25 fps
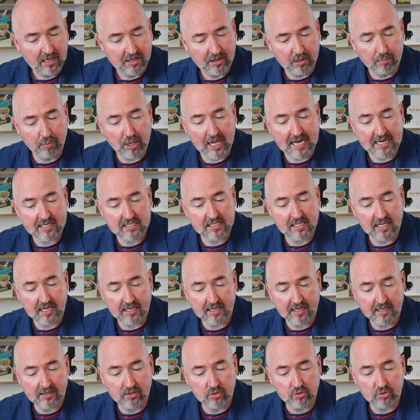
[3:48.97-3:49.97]
the black
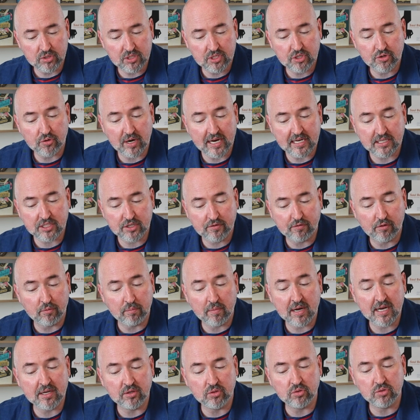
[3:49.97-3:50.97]
slag hills stretch for
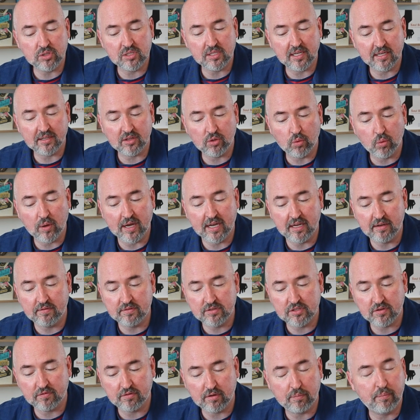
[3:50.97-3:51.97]
miles like the
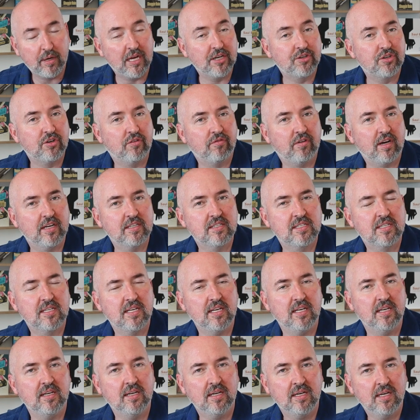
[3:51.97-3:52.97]
waves of a petrified
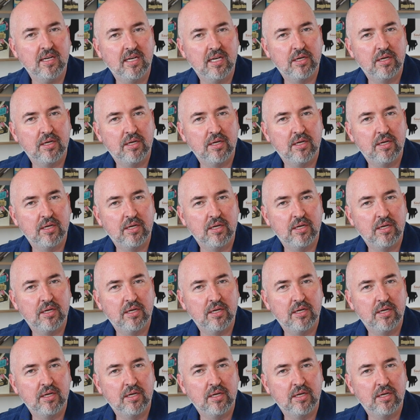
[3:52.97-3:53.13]
sea.